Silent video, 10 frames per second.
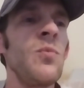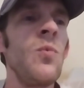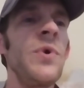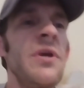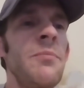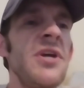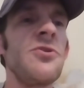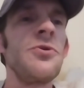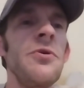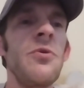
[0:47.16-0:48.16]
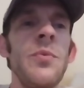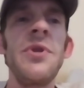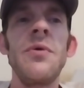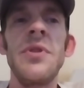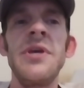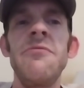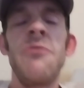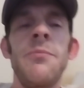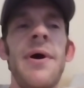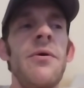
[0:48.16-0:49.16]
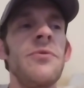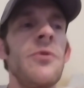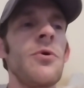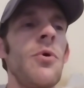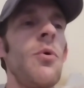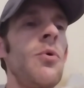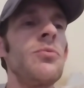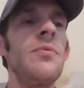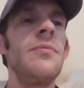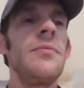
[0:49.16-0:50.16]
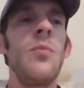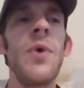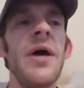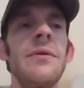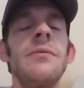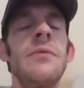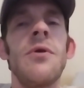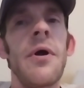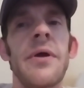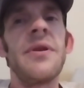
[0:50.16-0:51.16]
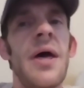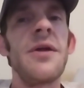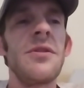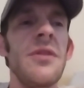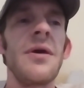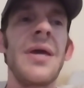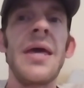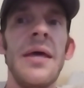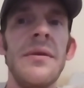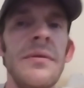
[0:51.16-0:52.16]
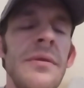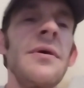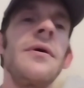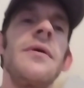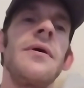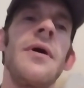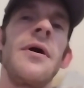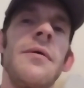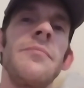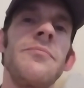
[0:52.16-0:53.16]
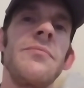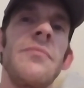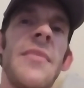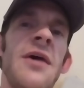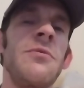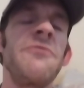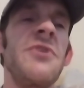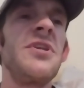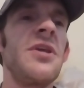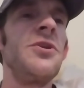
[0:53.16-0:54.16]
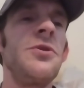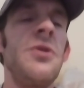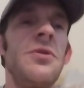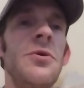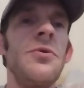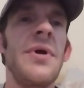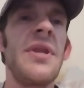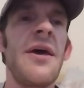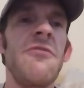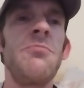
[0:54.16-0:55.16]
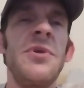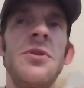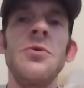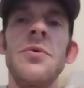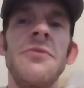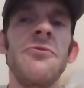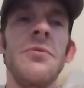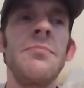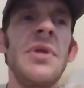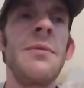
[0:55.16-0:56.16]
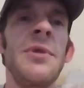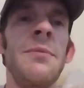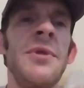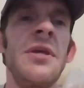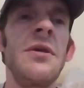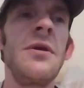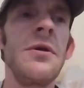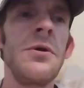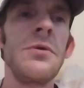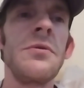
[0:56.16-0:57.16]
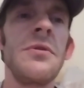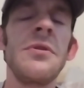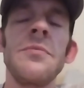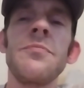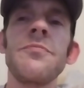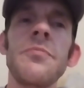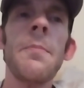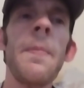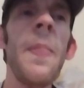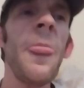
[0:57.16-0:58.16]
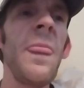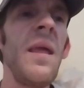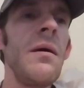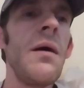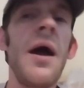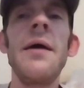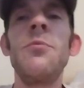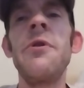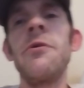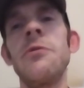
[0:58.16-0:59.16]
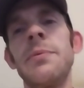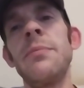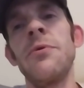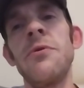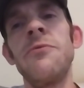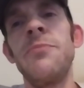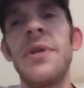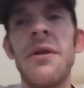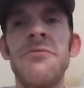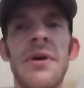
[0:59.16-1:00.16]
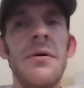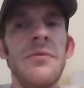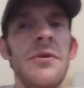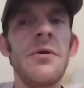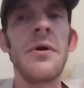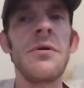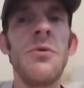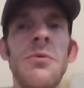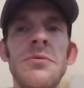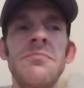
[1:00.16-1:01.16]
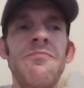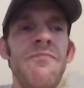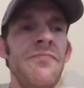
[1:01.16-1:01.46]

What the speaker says: we can make sure that we don't leave them out in the cold, wet, dark nights again, as we've continued to do and have been doing for many, many, many years. I am one of those people who've been left out in the dark, cold.